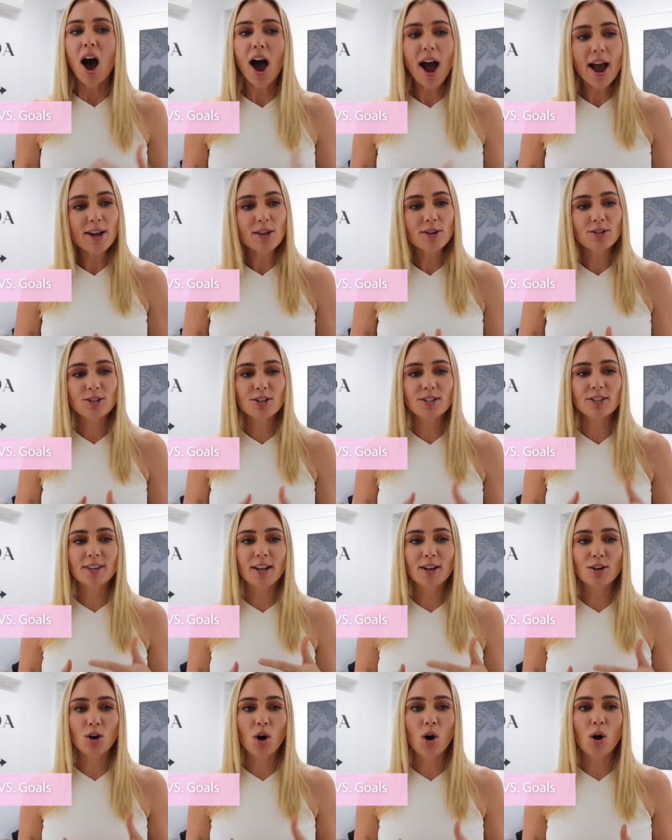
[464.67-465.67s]
I used to
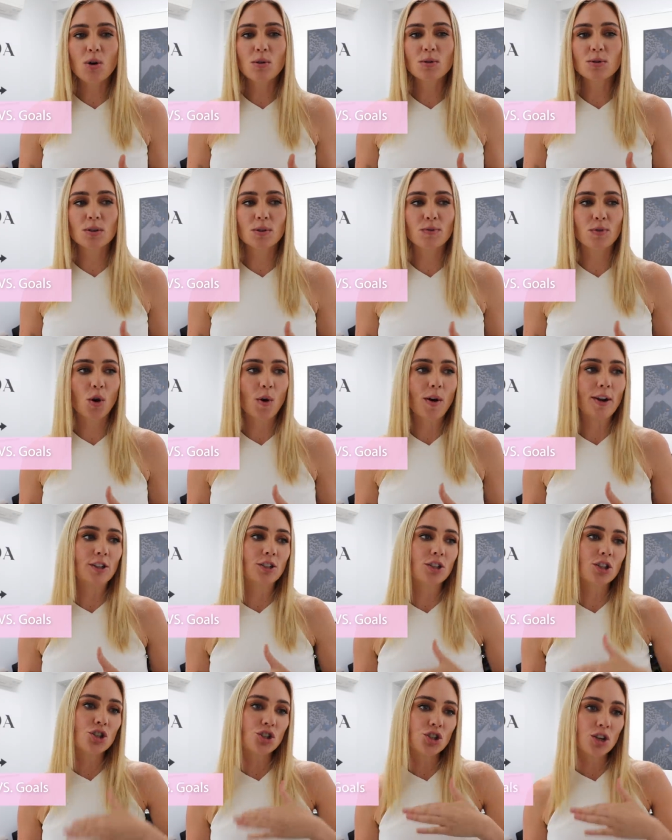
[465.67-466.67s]
set goals of going
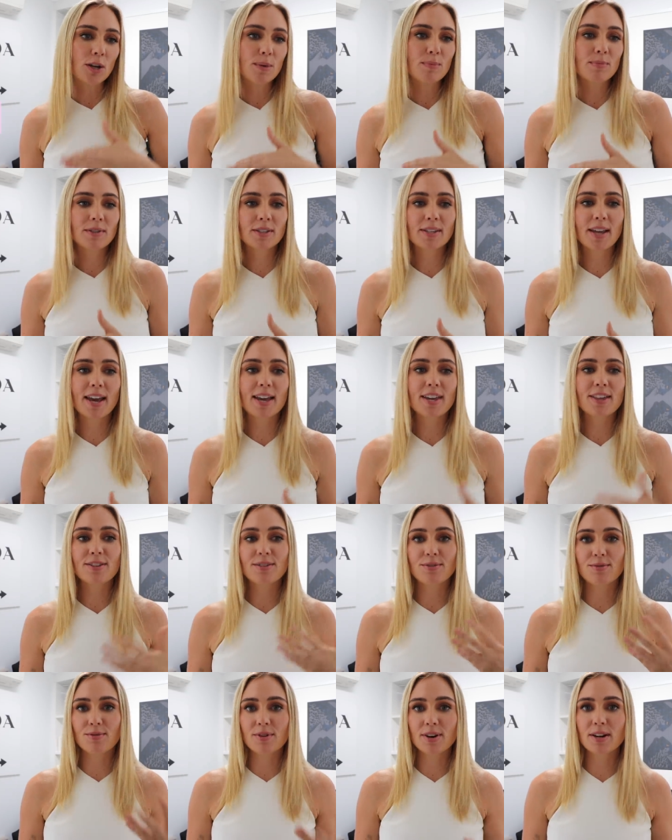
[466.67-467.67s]
to the gym, say,
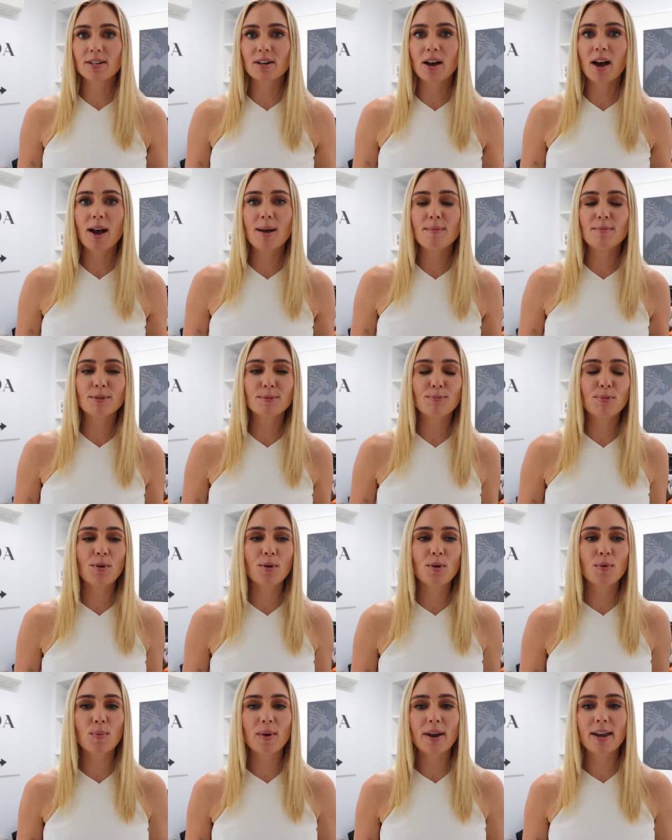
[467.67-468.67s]
three times
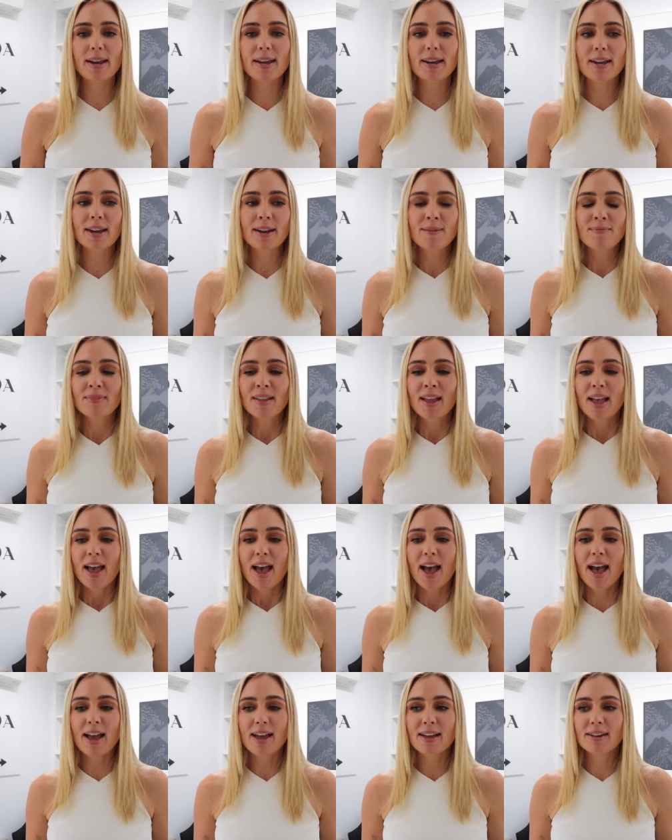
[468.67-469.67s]
per week
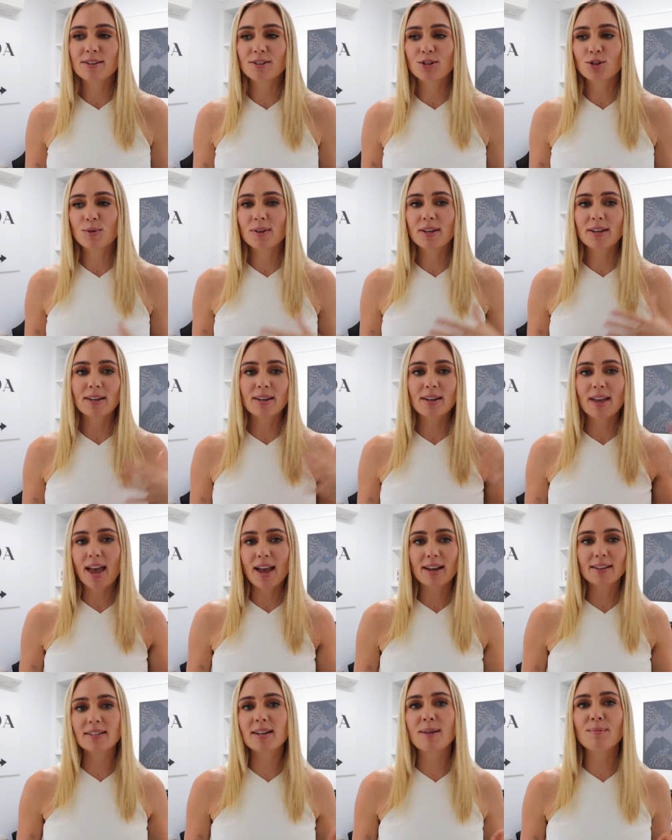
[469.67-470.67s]
and doing
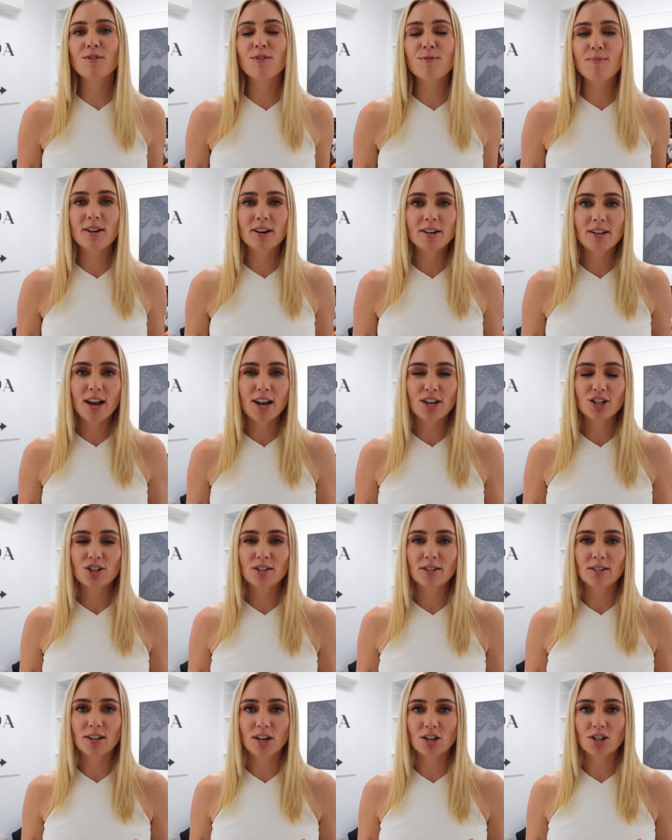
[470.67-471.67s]
X number of
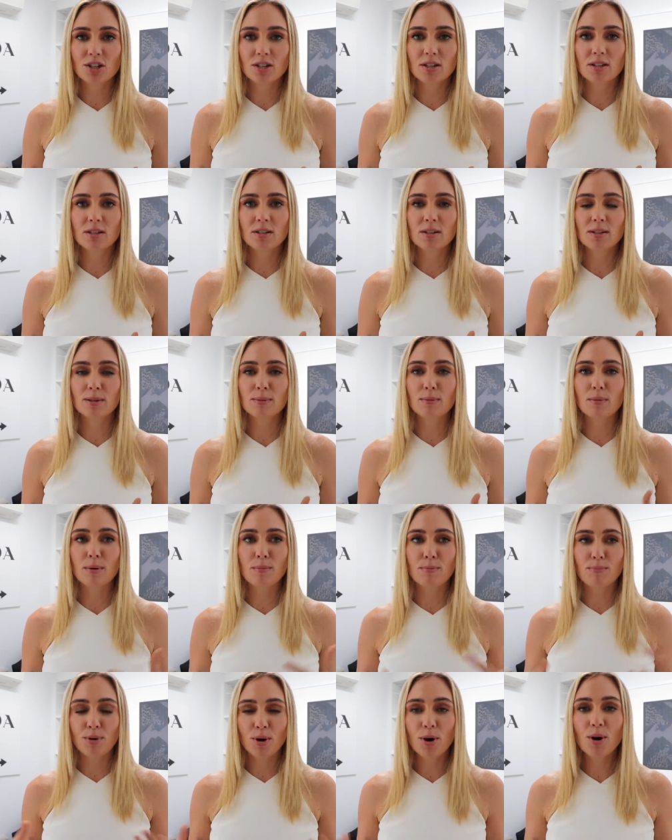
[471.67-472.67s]
meditation sessions
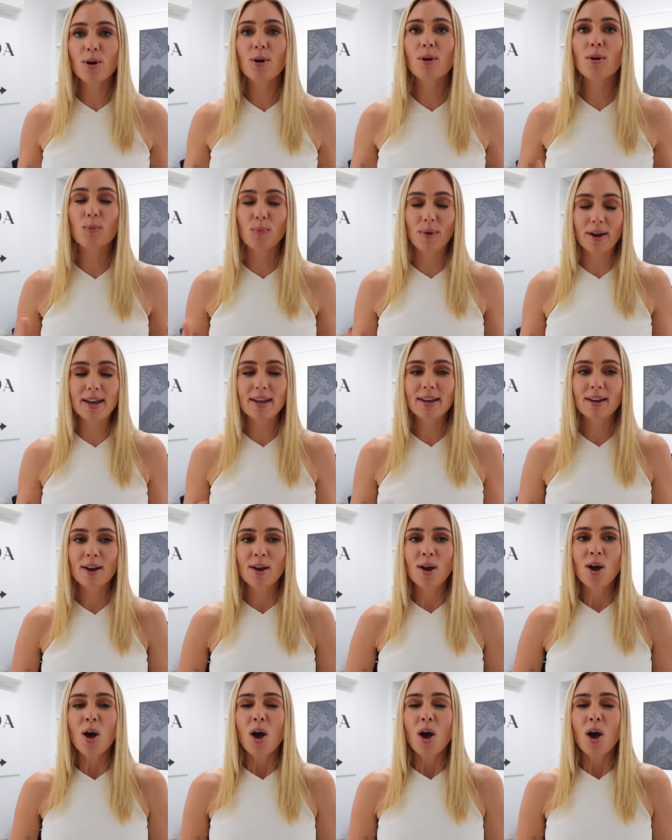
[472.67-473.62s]
per week.